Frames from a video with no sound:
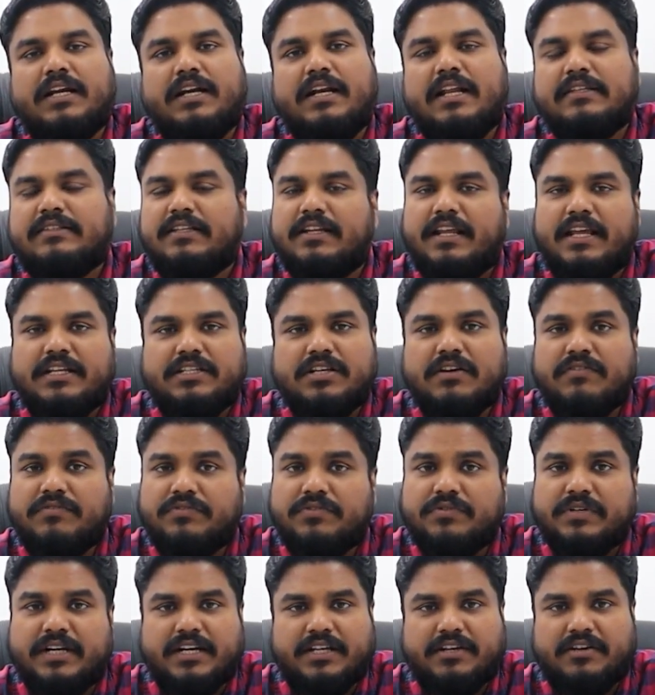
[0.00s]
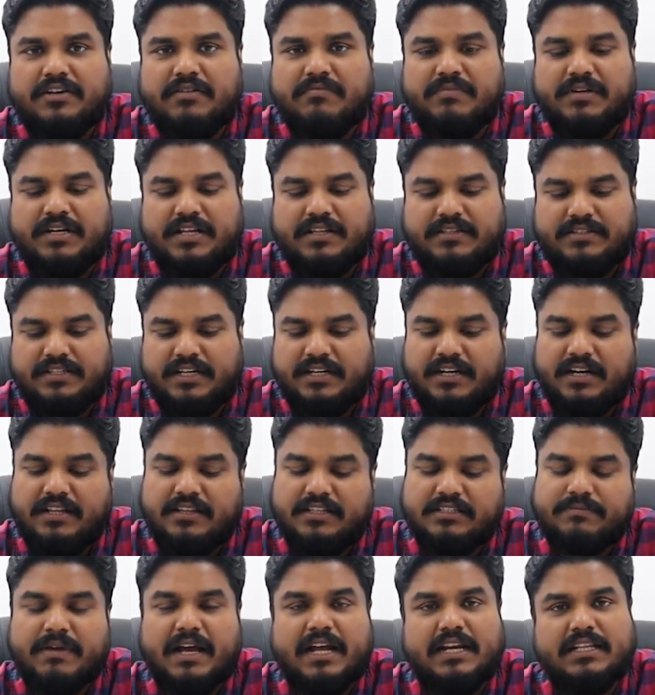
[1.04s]
It has a range of 280 kilometers. Generally,
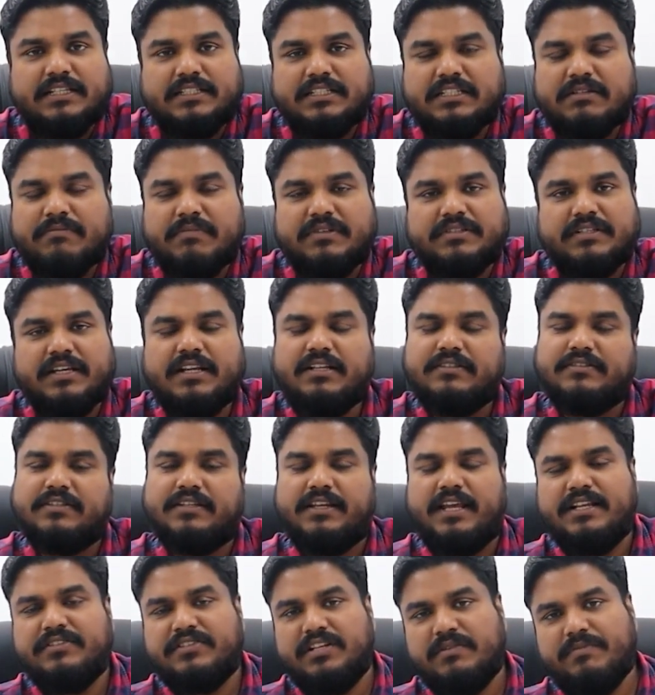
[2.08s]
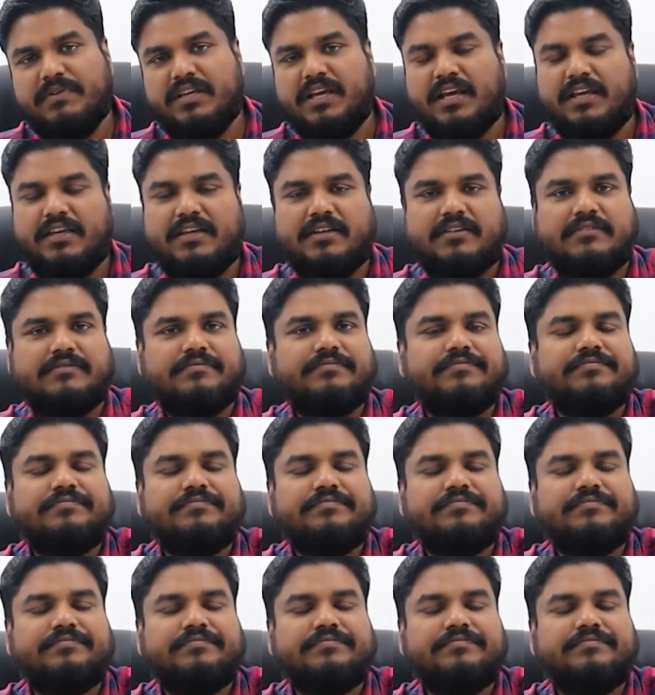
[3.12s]
this ballistic missile's range will be higher.